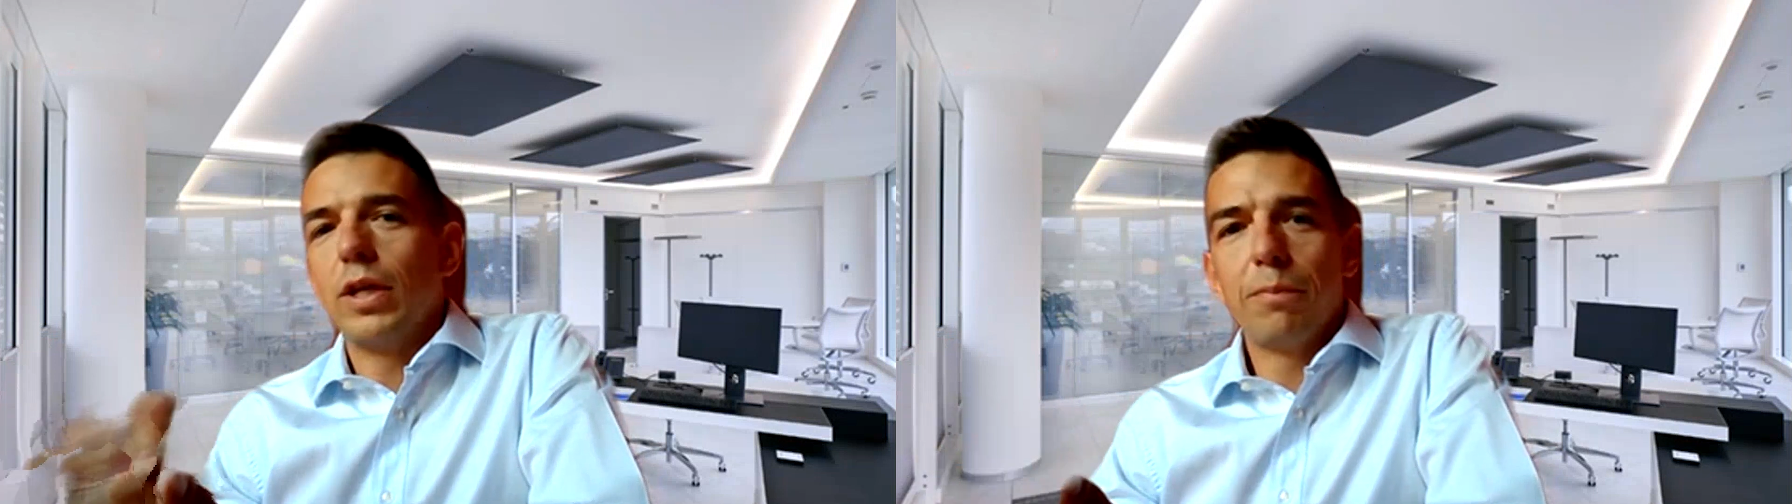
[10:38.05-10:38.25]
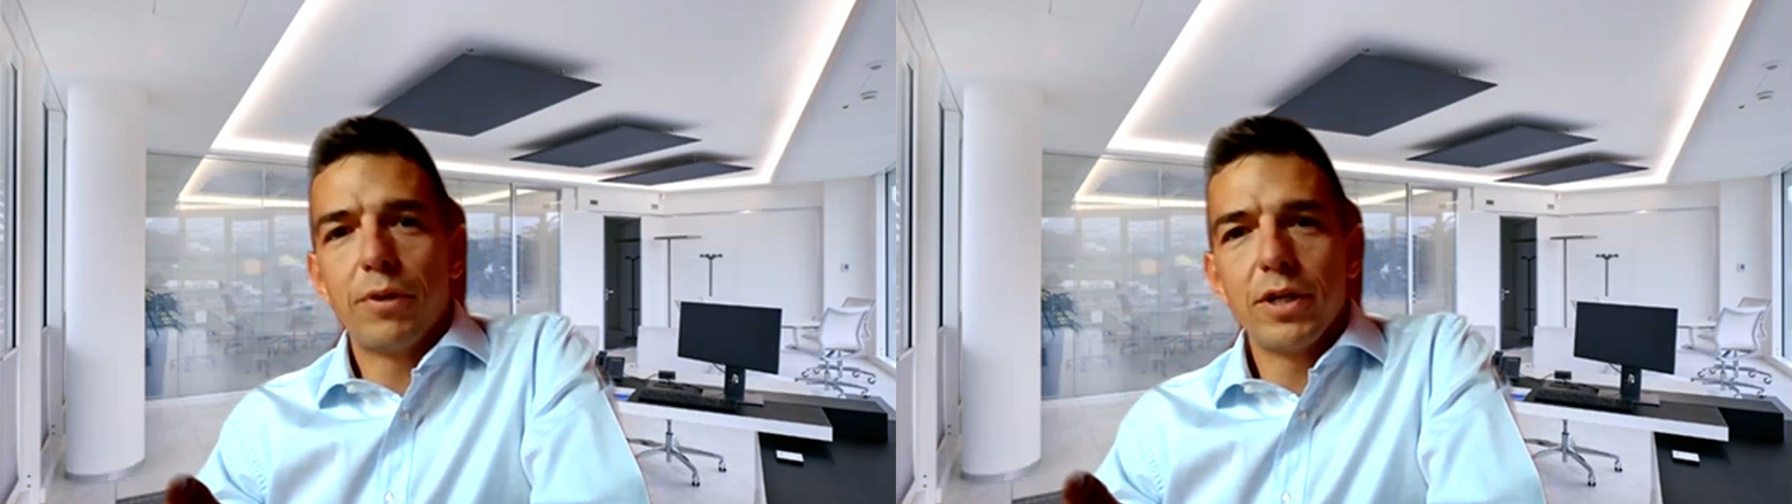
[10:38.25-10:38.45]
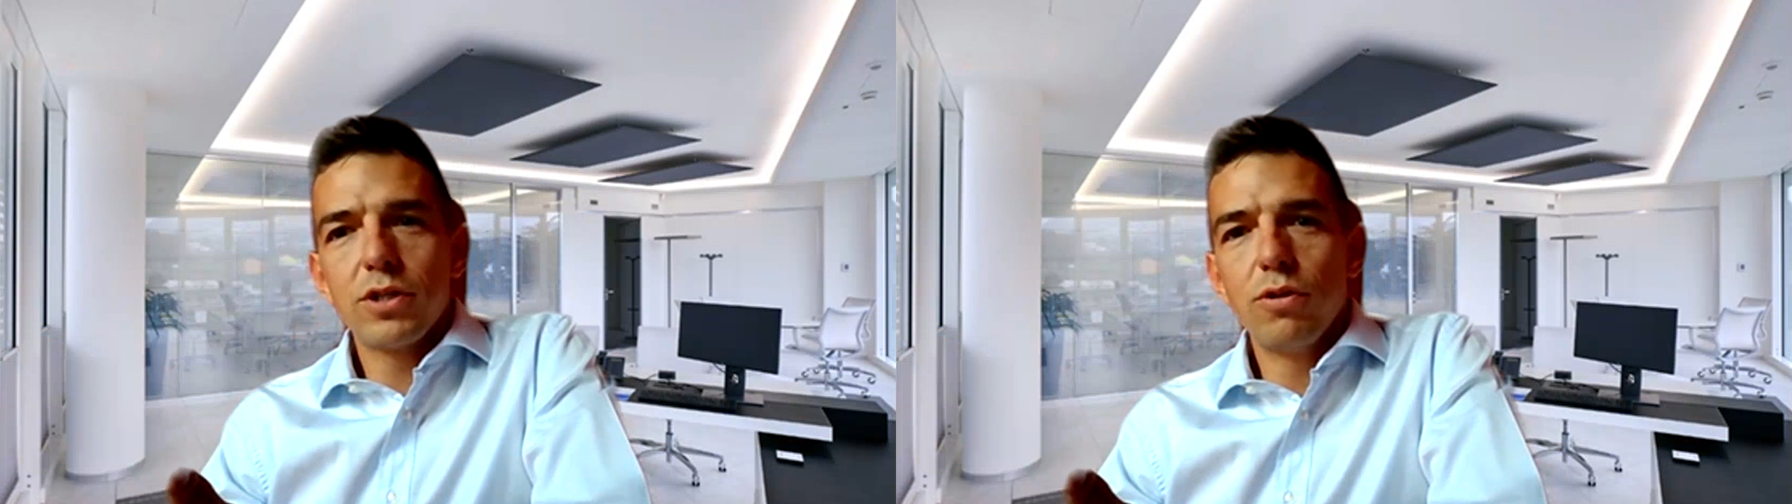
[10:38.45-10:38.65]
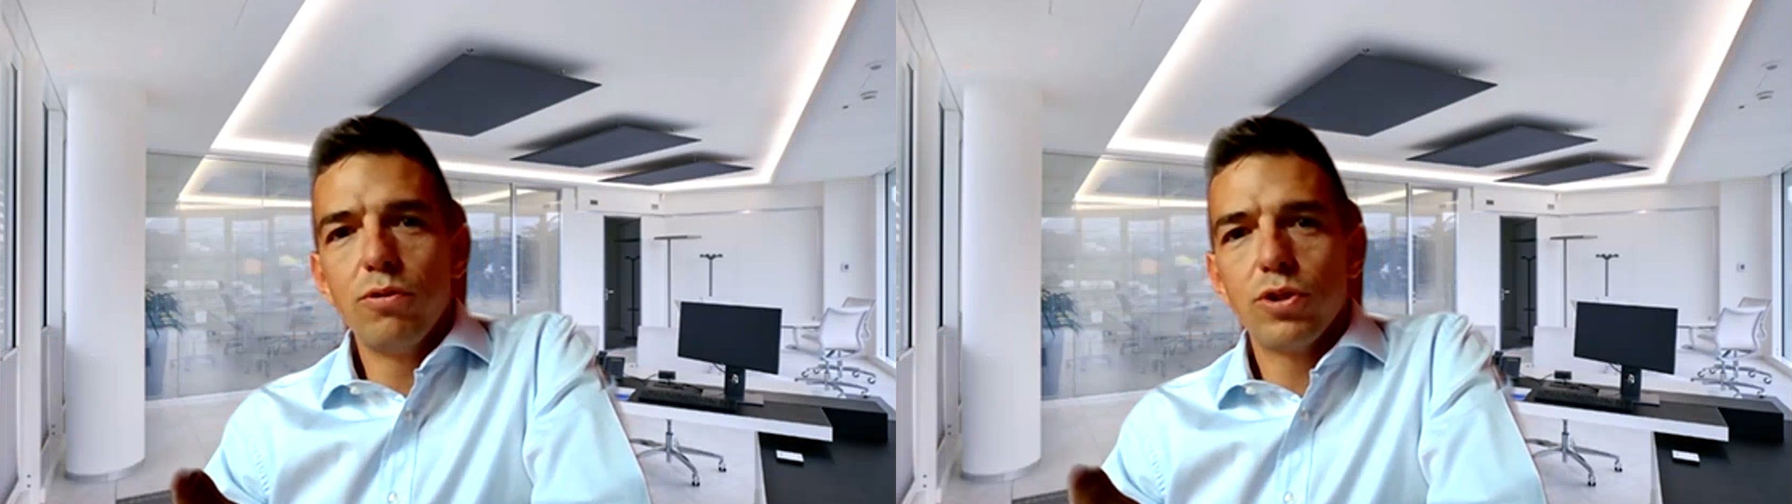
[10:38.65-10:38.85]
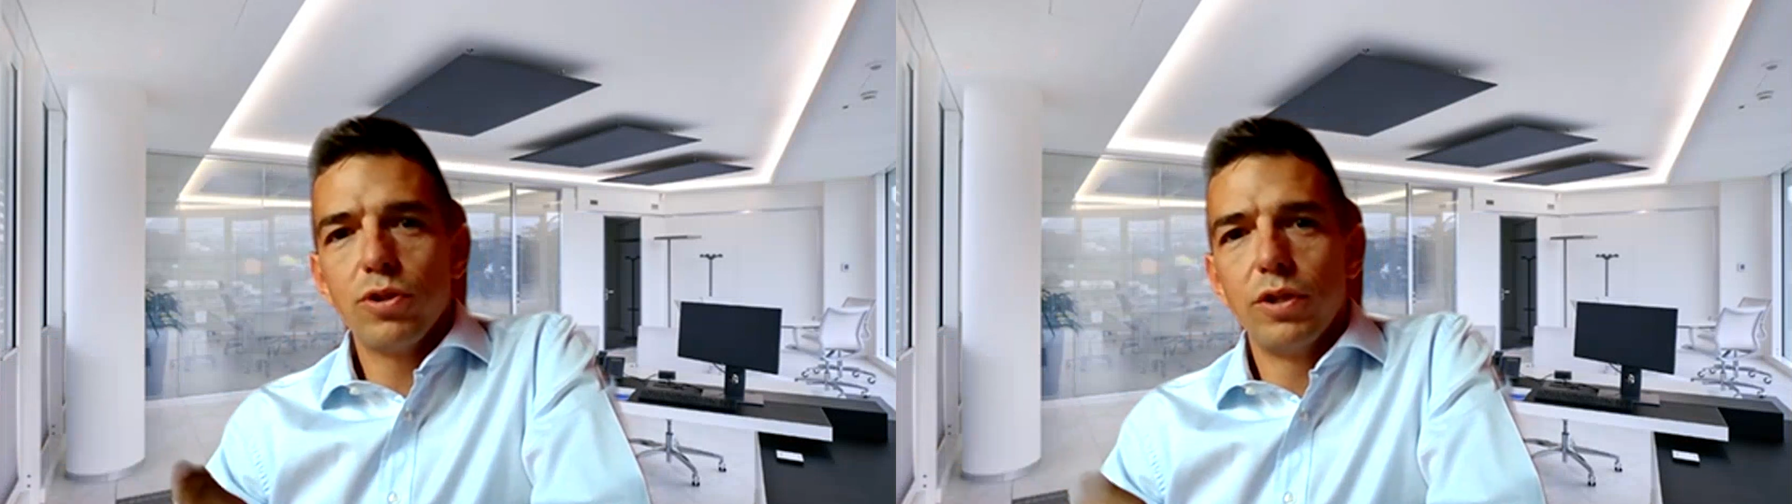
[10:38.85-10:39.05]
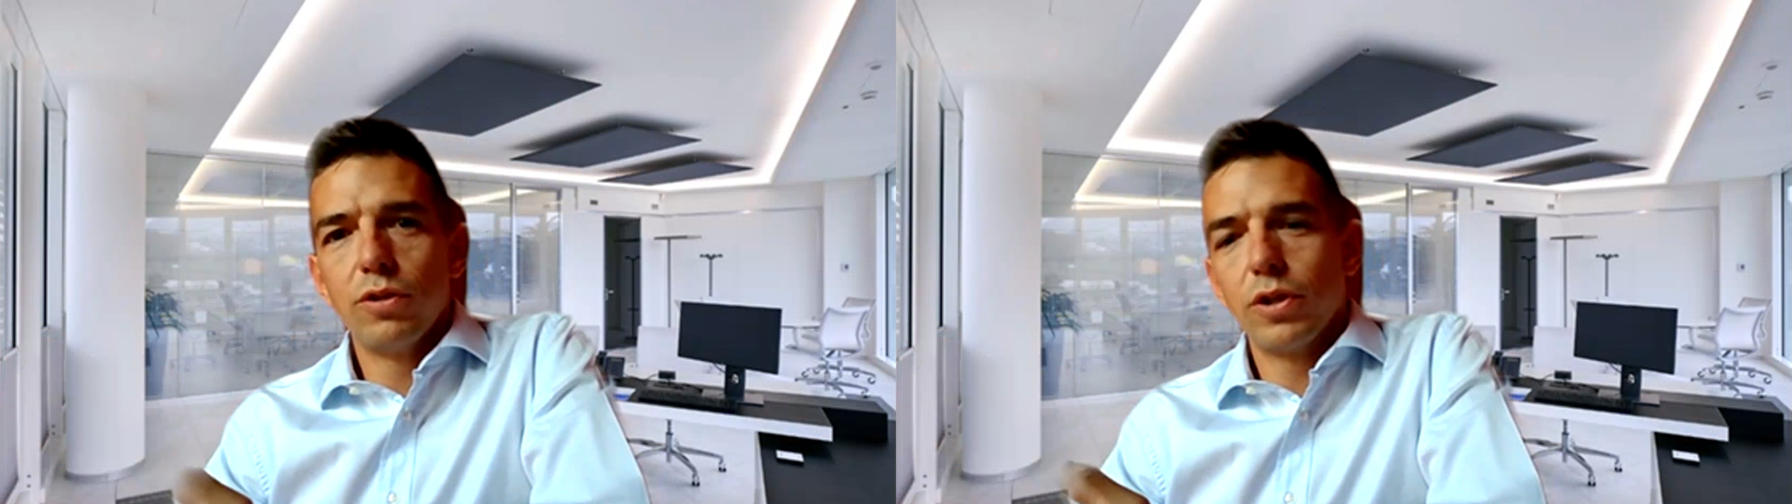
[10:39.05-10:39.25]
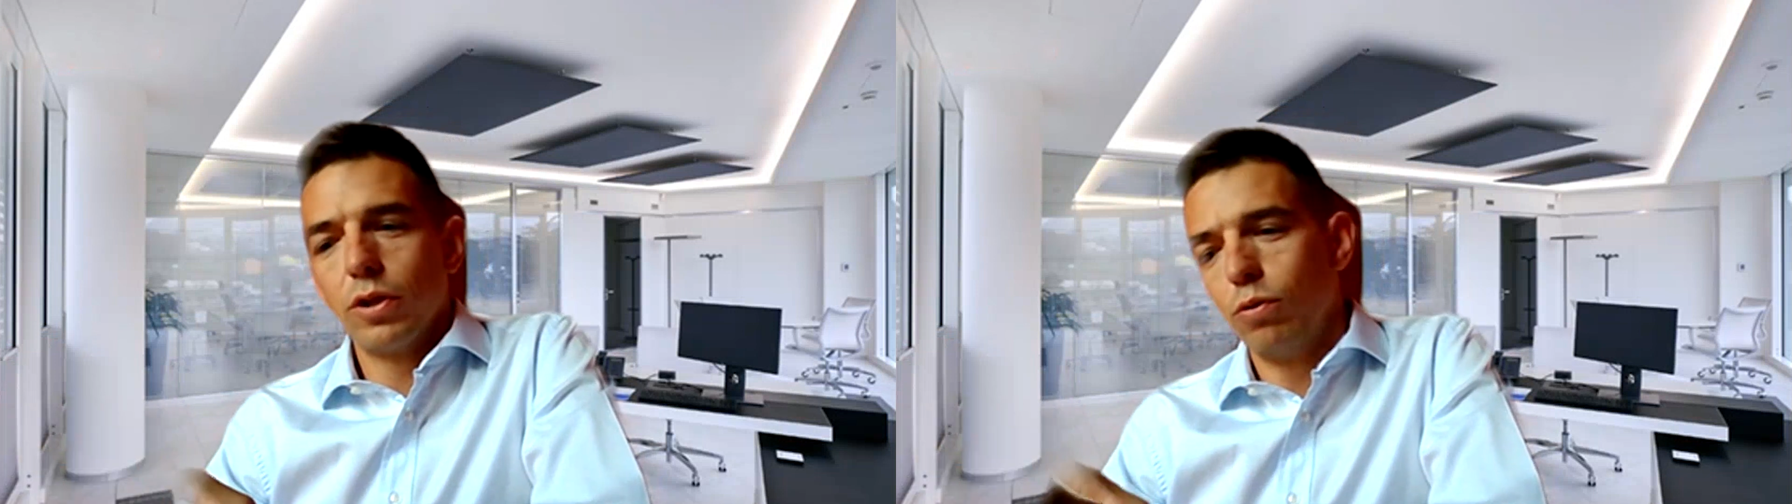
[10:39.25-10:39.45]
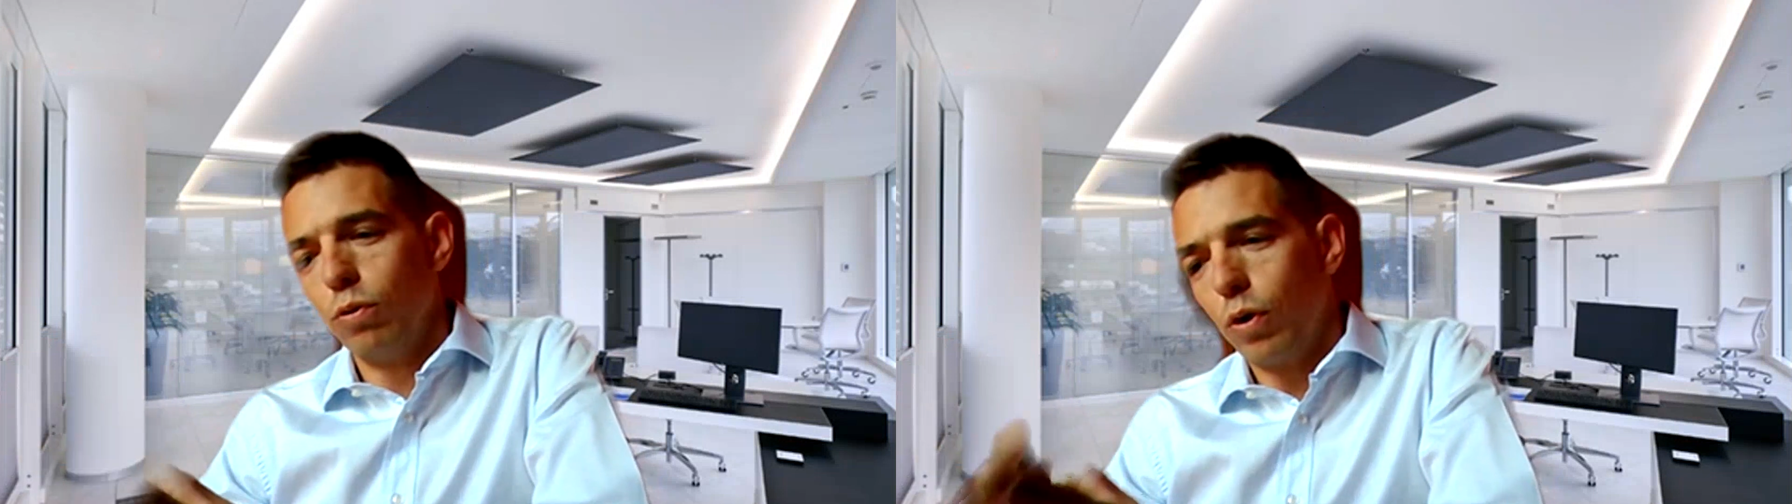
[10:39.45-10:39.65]
temporary solution in
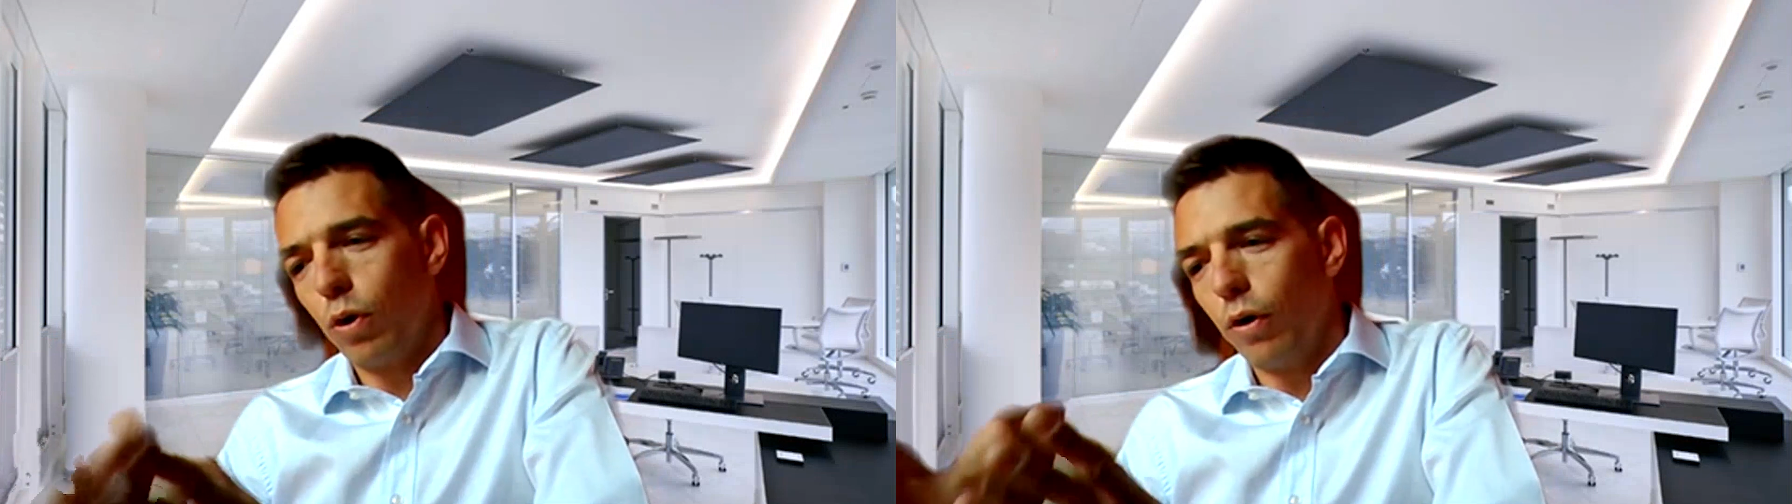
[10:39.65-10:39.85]
order to